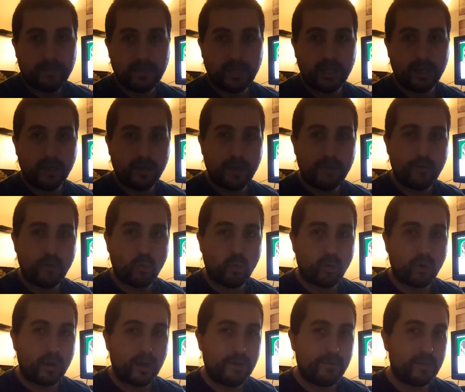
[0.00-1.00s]

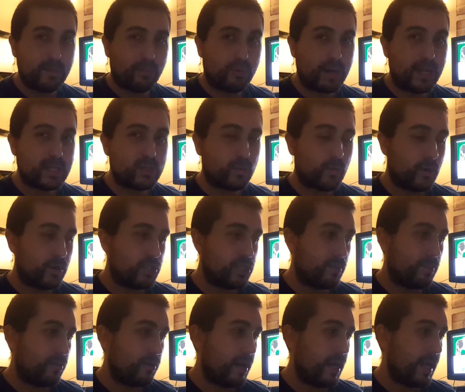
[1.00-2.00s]
if the price weren't
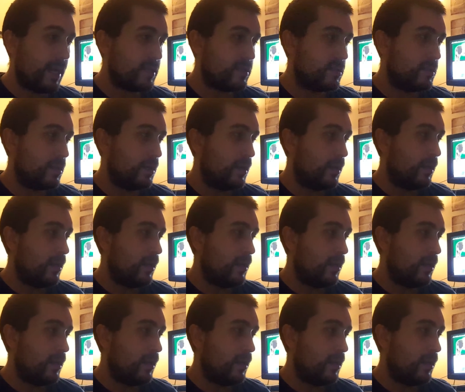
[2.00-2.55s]
suppressed,